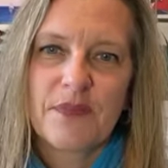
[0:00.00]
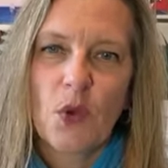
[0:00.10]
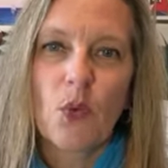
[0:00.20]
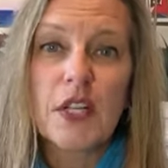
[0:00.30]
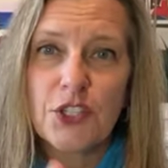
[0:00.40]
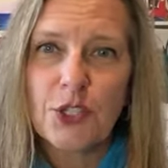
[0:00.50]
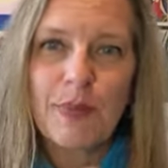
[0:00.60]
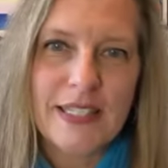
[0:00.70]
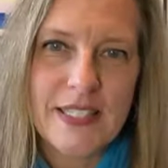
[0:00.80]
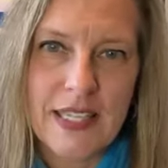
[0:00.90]
What is your
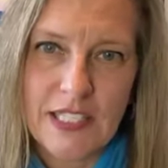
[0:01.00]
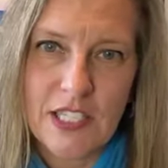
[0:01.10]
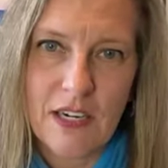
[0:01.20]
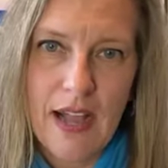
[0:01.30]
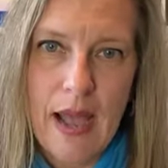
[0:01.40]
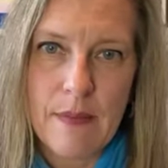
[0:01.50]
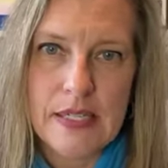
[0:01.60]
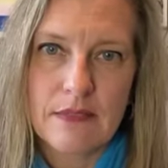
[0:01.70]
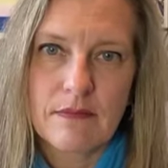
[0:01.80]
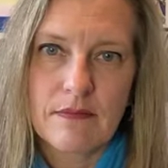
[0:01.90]
best day to start a habit?
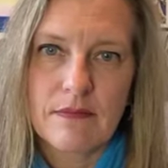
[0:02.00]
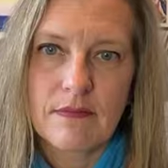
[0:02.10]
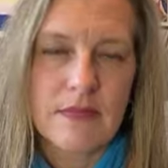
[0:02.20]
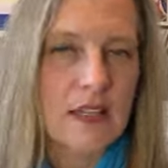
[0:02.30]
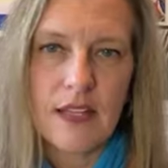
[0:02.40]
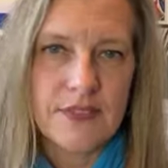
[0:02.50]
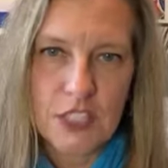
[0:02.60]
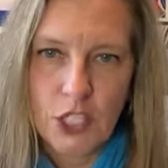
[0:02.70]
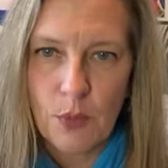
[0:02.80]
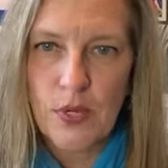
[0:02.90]
I'd love to
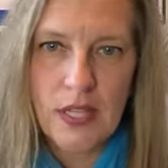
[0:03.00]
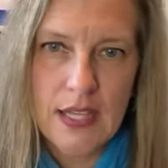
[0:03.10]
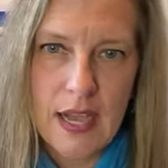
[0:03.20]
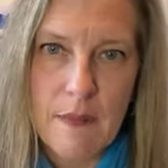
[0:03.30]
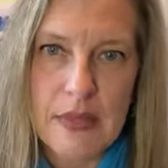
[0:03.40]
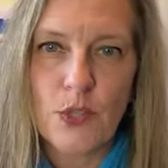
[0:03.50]
know. Put it in the comments.